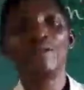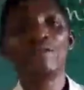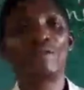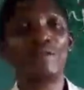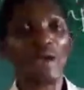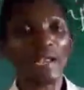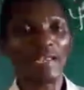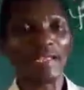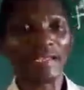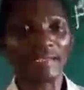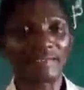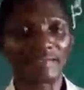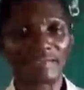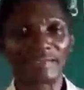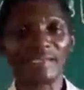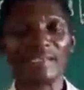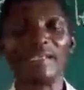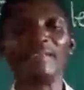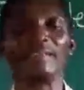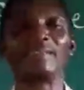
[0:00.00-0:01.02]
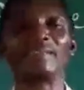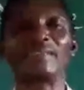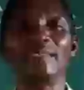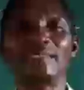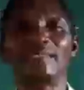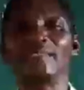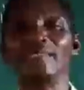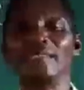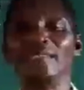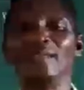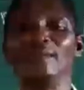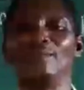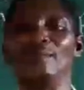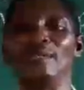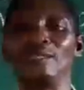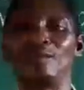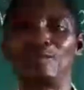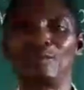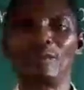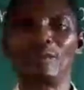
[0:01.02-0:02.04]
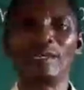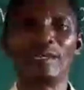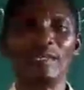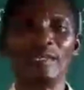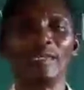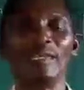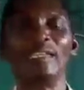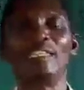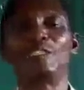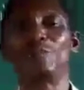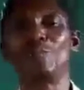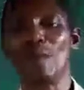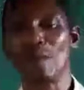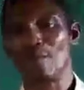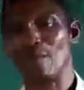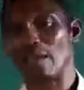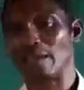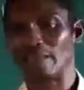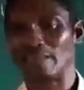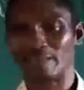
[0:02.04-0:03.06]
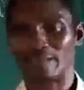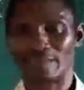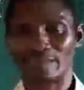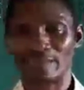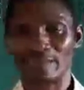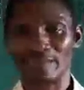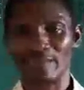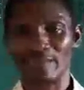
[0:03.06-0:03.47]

Felix is sitting between his parents.